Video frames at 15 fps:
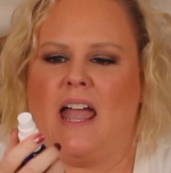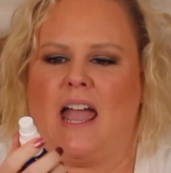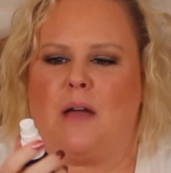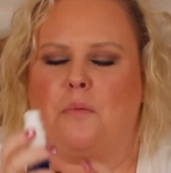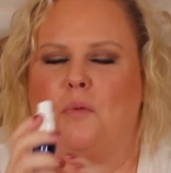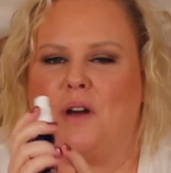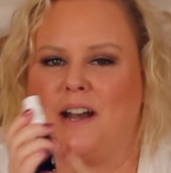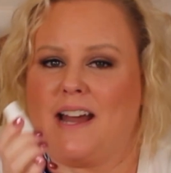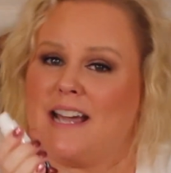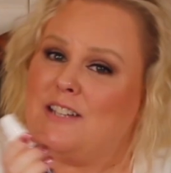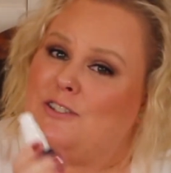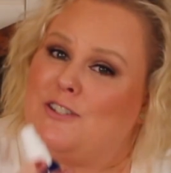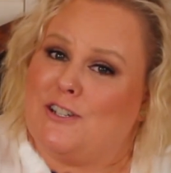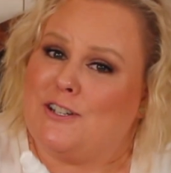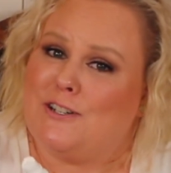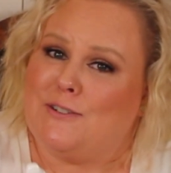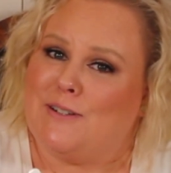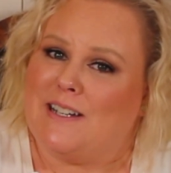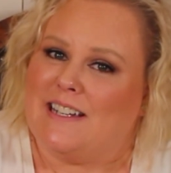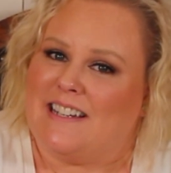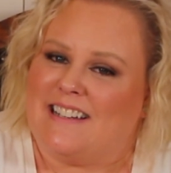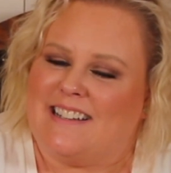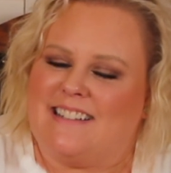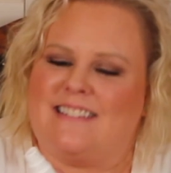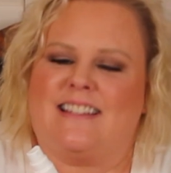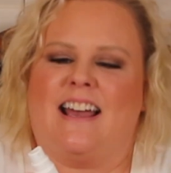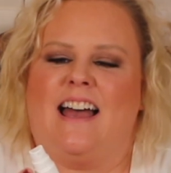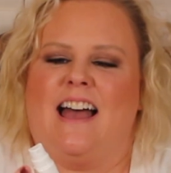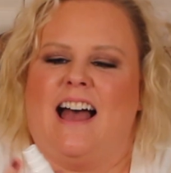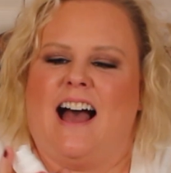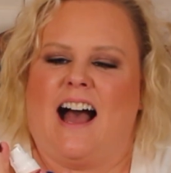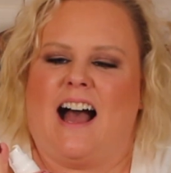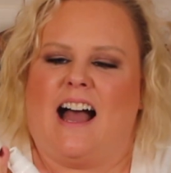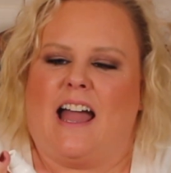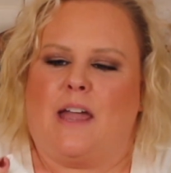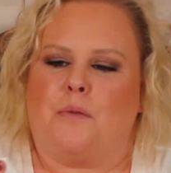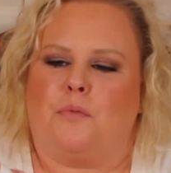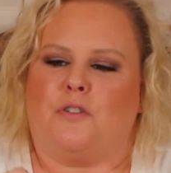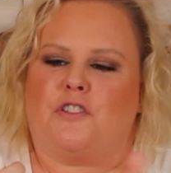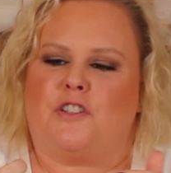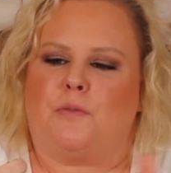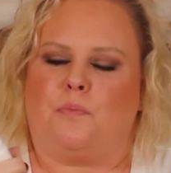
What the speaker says: And what I do is I will